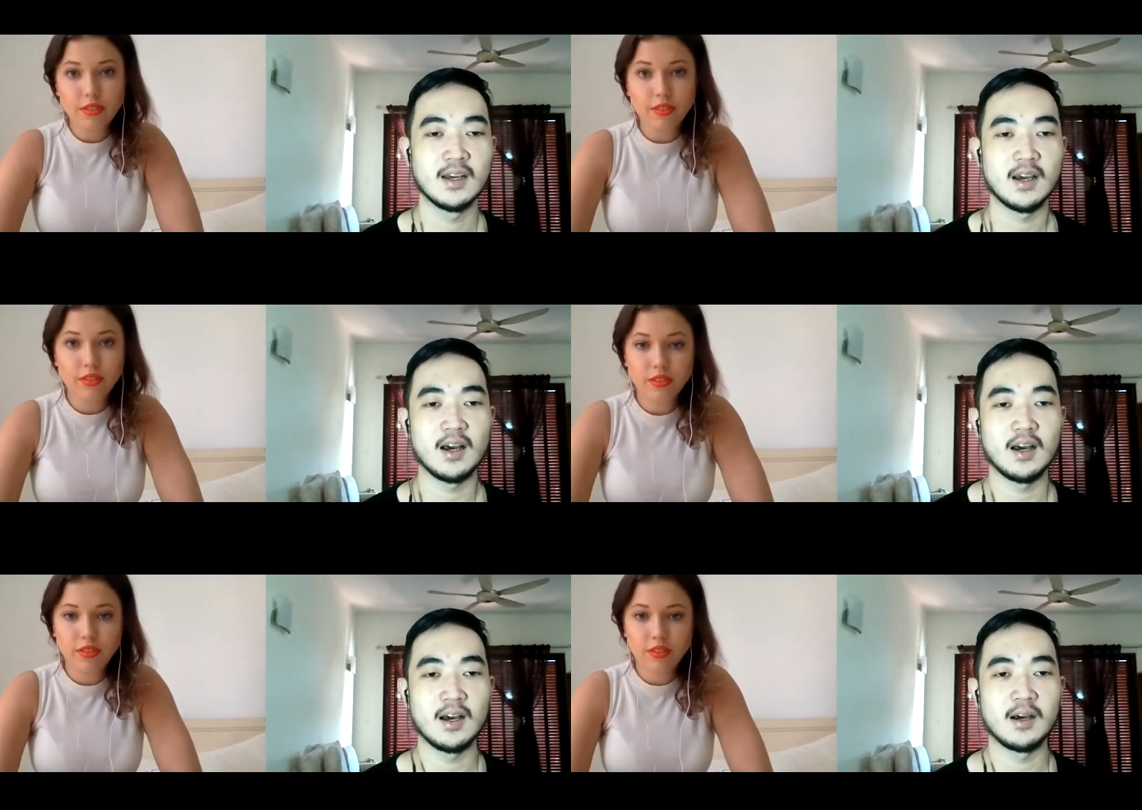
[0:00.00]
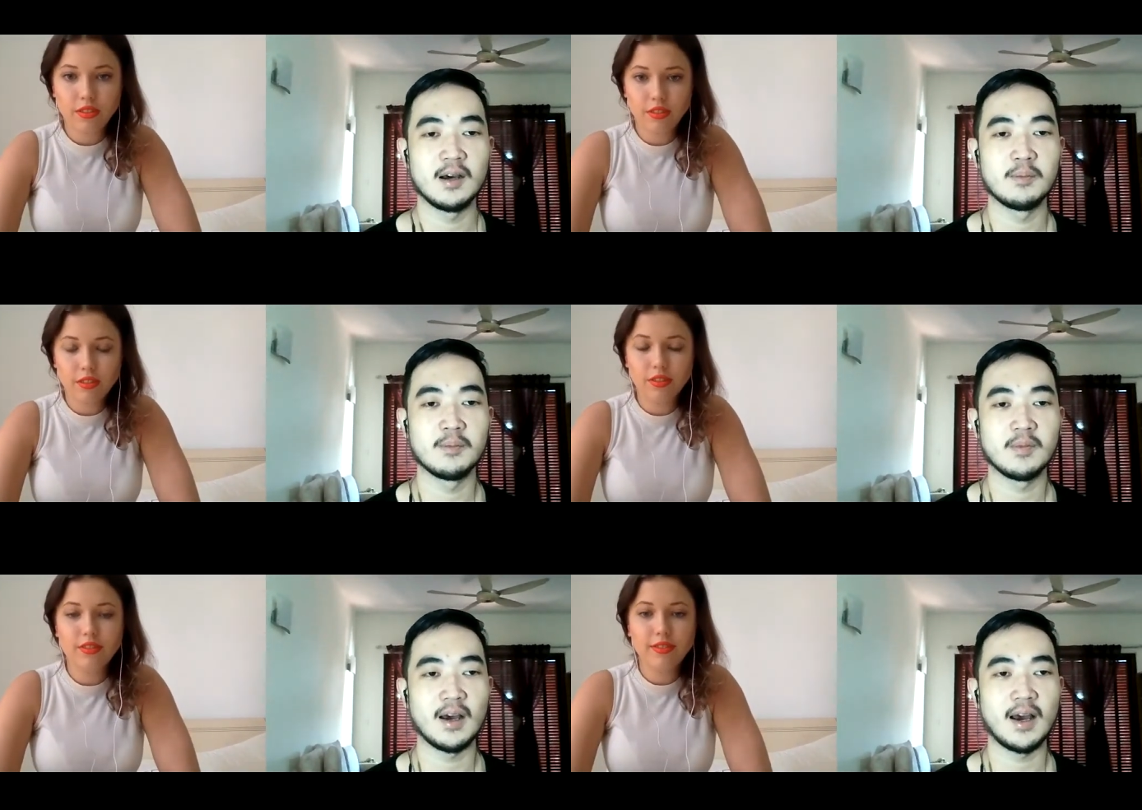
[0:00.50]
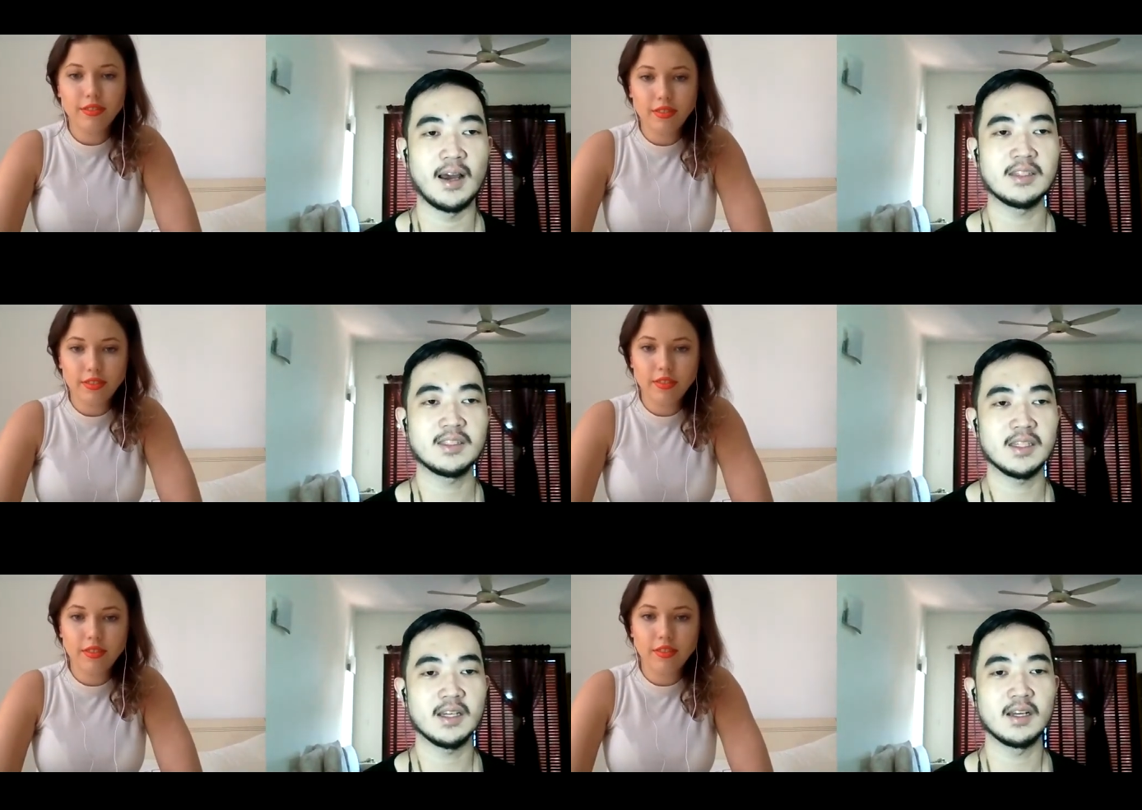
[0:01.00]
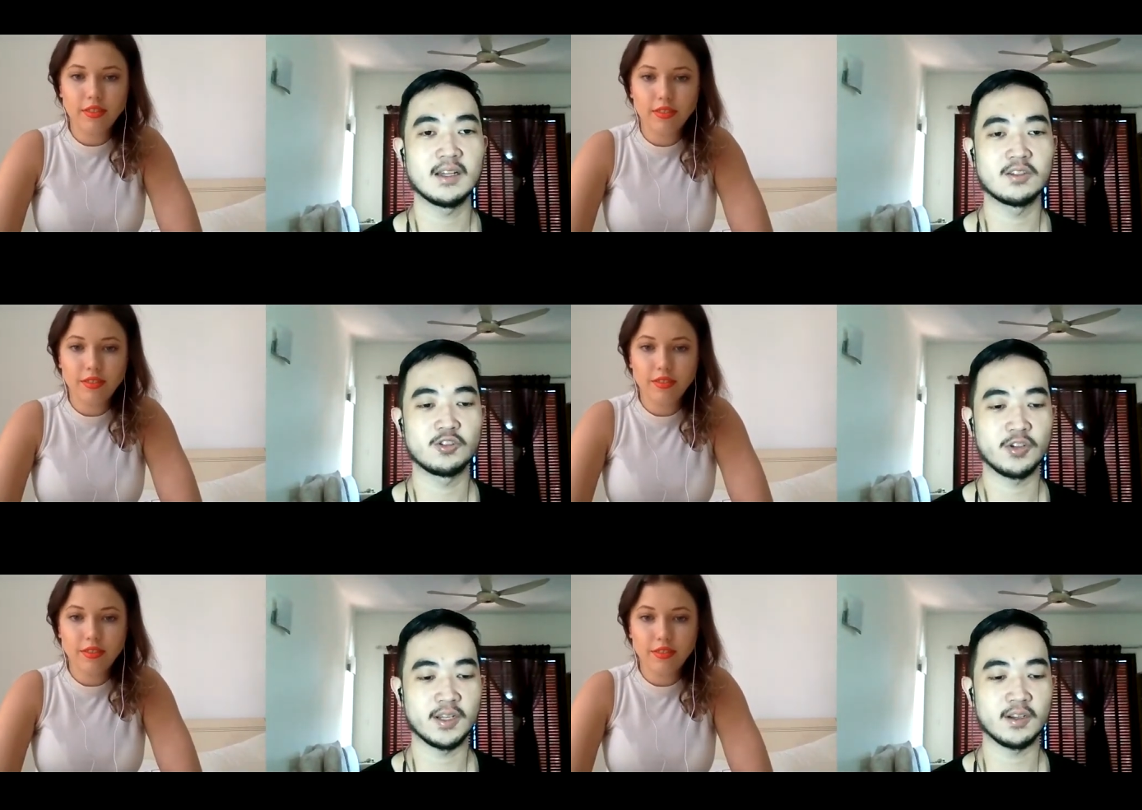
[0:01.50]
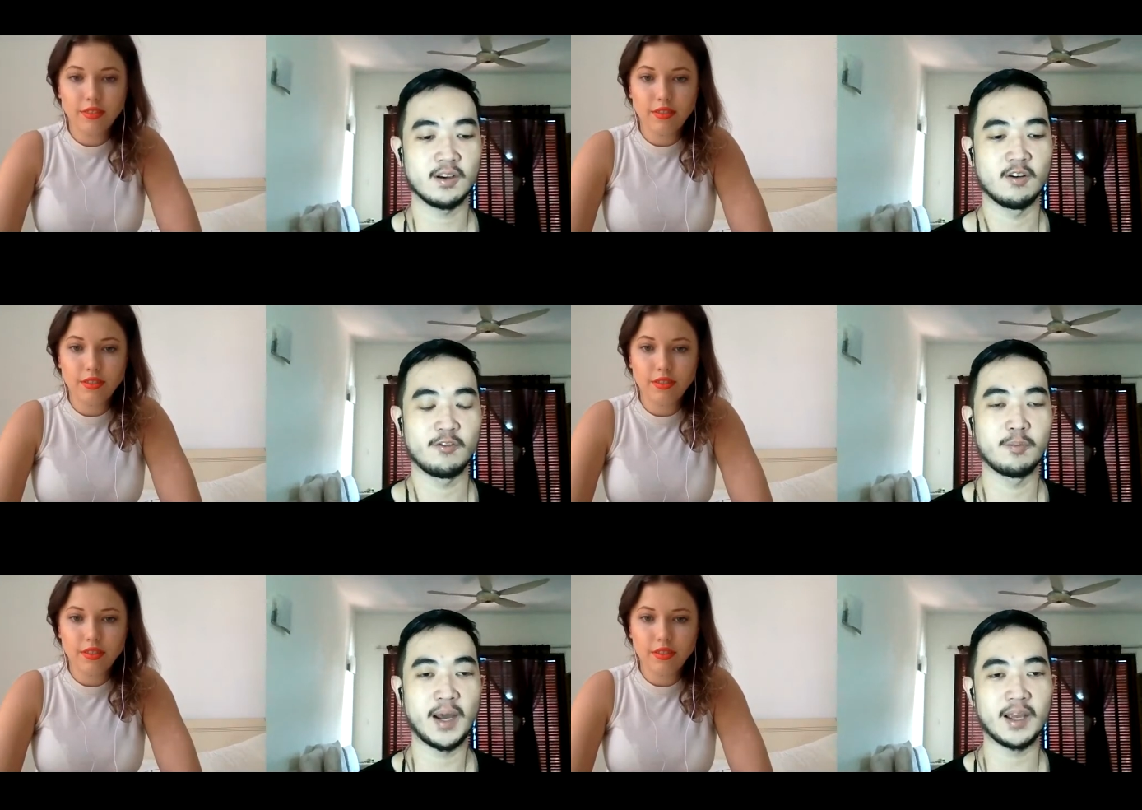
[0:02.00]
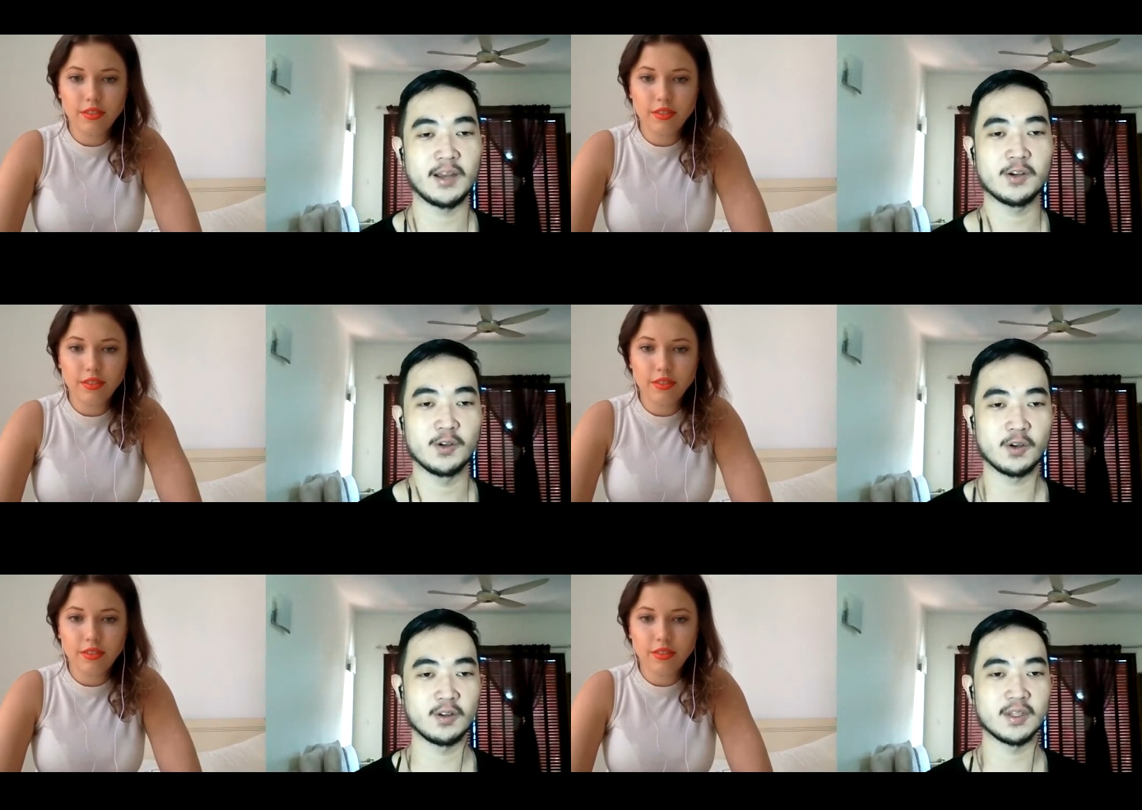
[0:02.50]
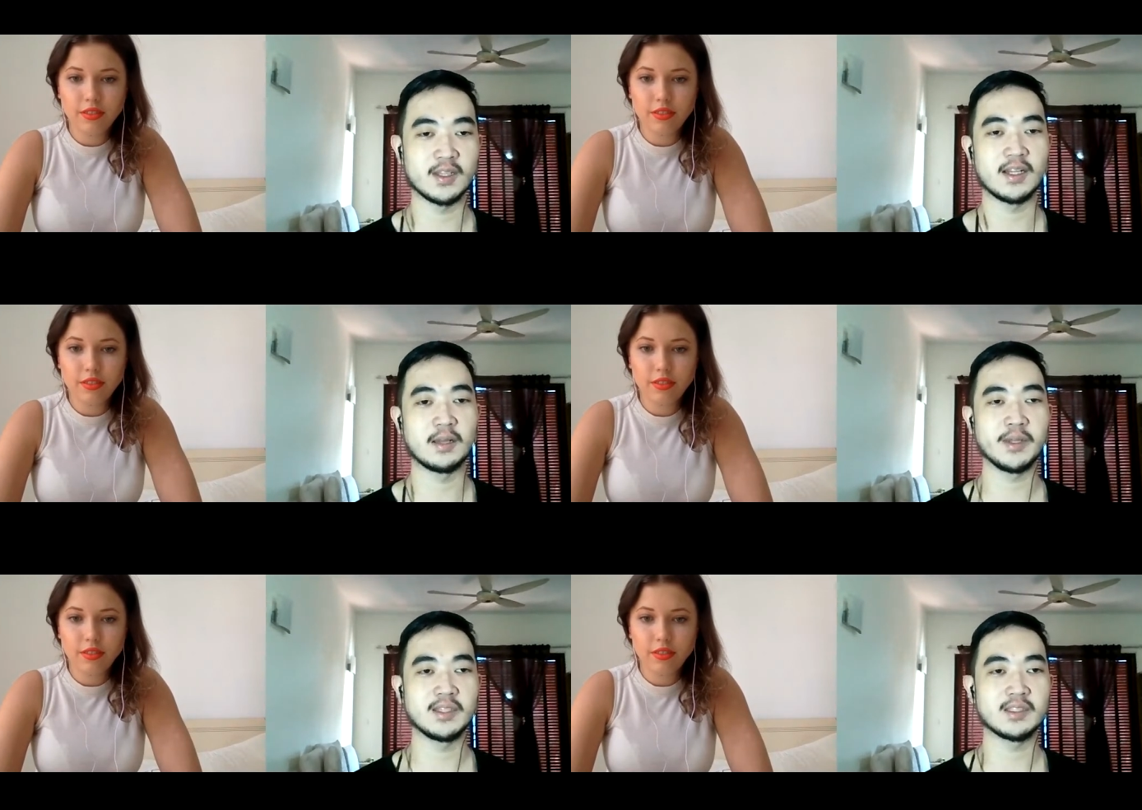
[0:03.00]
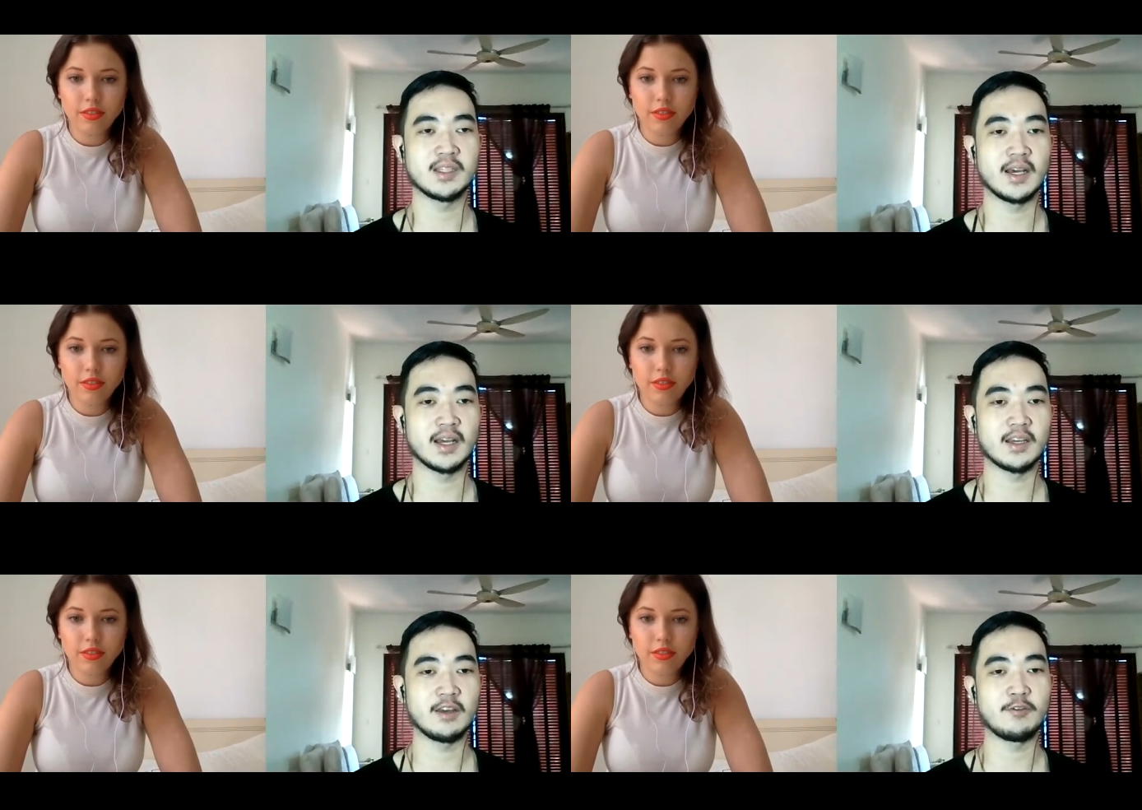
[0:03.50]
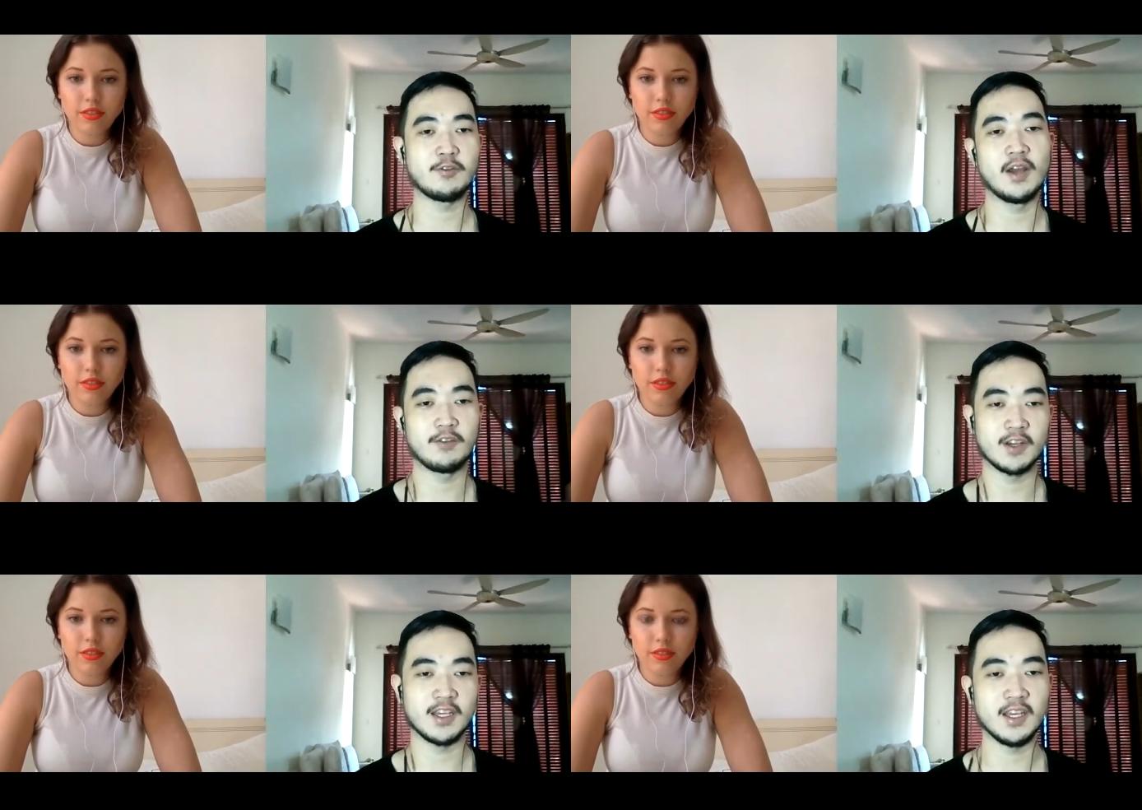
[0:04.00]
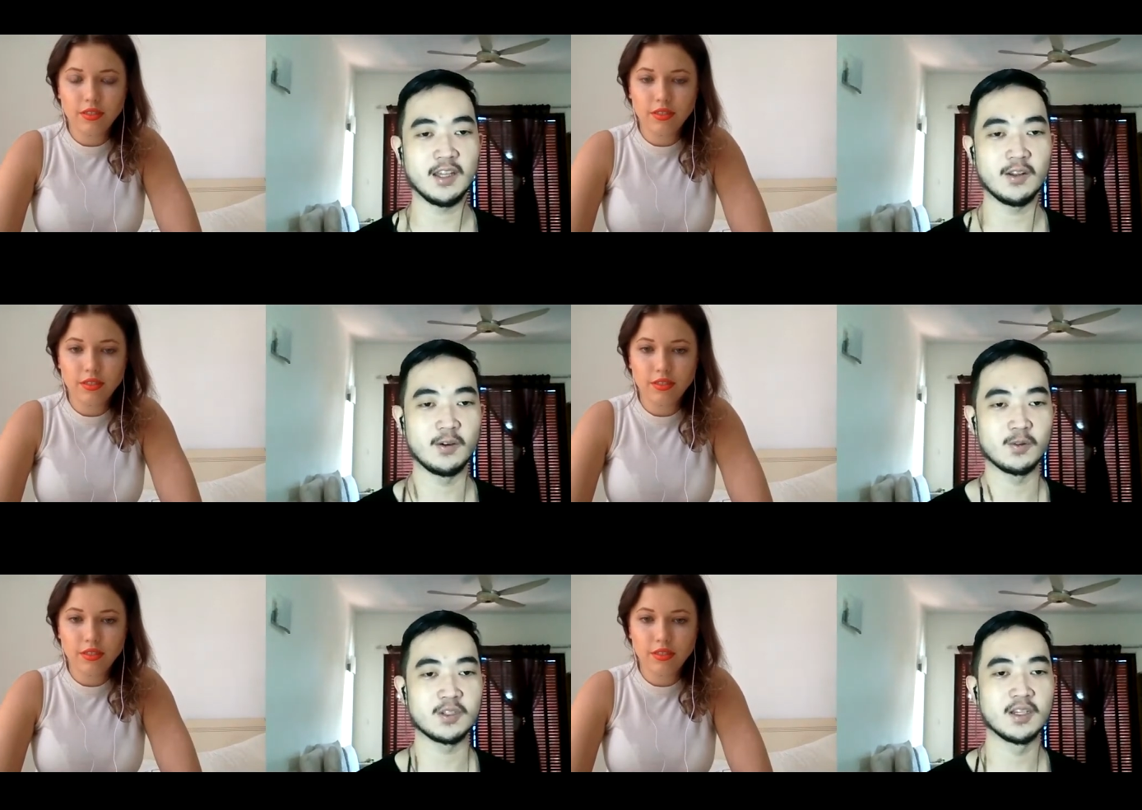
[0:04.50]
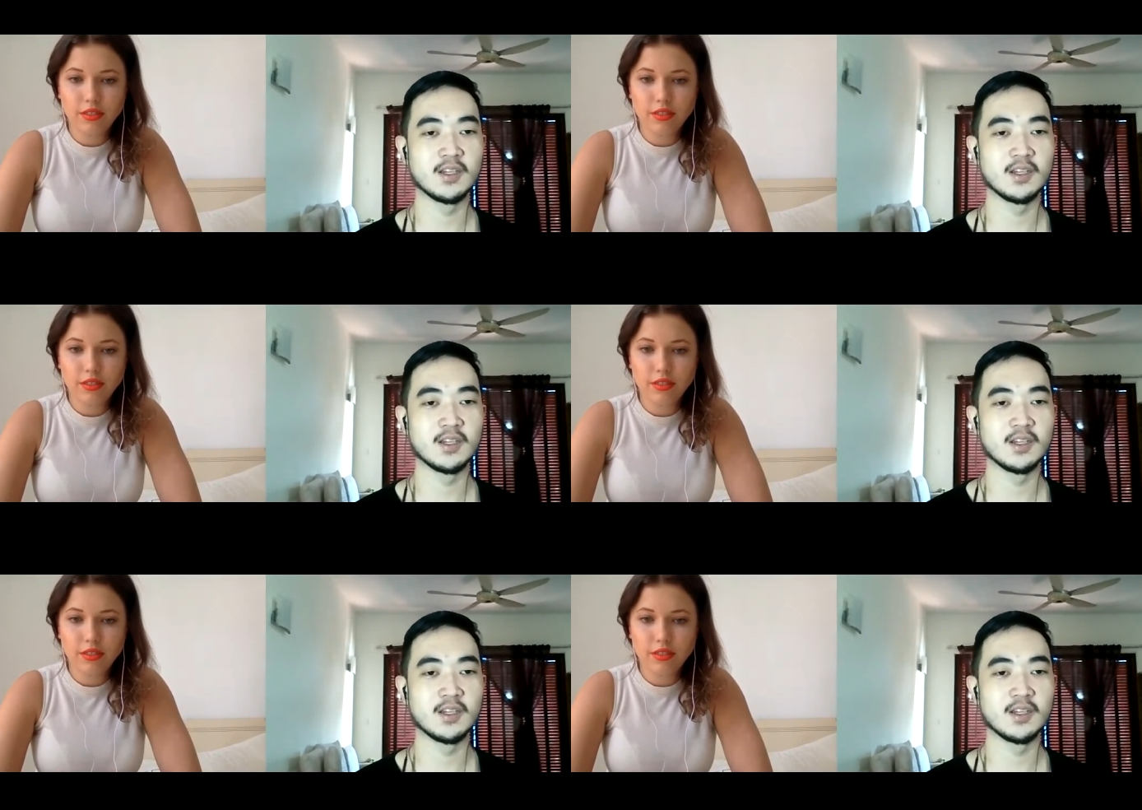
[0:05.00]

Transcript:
Speaker 1: Um, I see a trend of micro content. That means like if you have a keynote,